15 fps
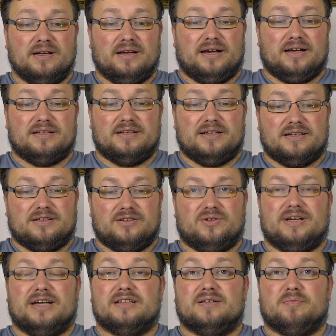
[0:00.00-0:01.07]
and then you
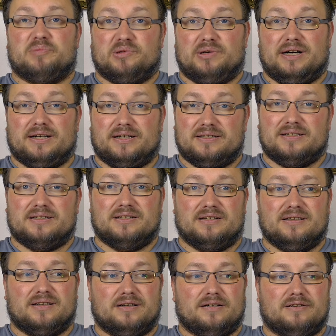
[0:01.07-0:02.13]
get the price,
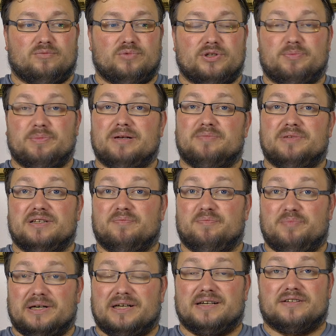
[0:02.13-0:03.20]
which may be the
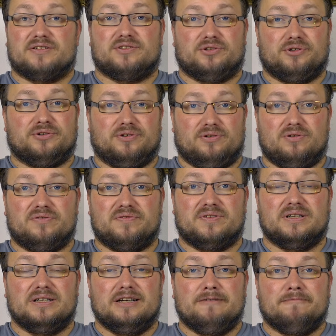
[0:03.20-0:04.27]
biggest turn off
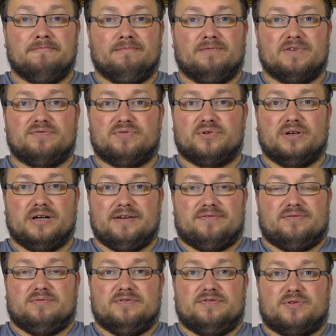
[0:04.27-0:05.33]
for
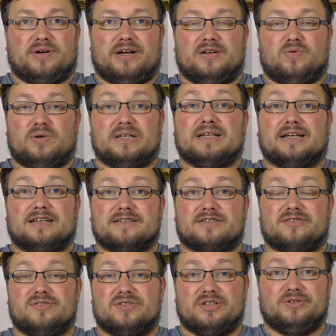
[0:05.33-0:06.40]
anyone that is
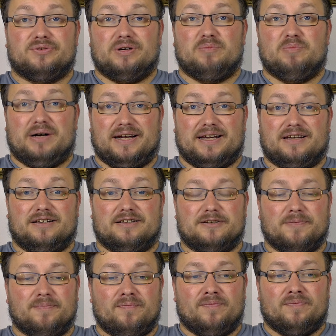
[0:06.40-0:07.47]
considering buying it.
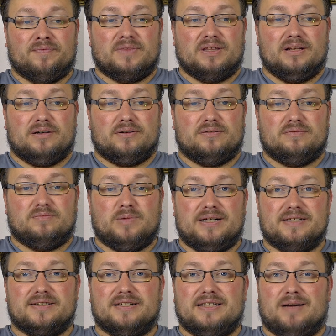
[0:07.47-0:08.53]
Now,
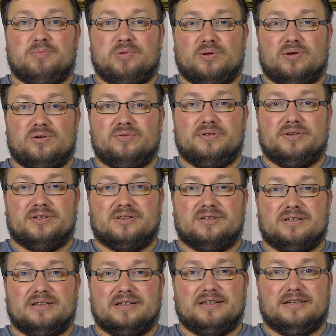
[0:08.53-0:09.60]
as an Apple owner,